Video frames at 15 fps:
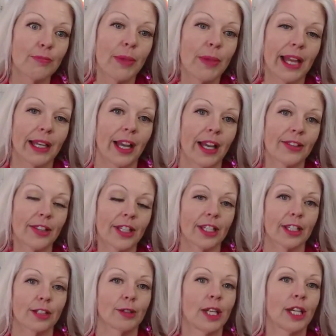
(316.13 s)
back on
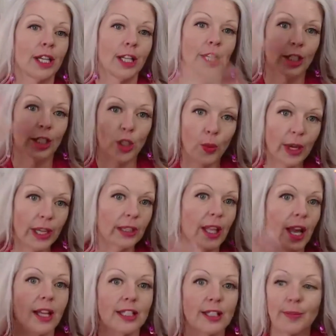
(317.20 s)
the weight
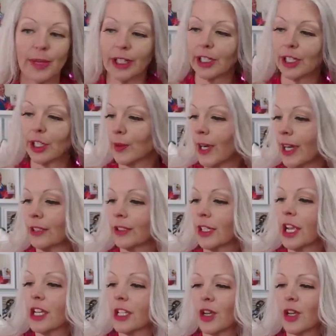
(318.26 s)
loss merry-go-round.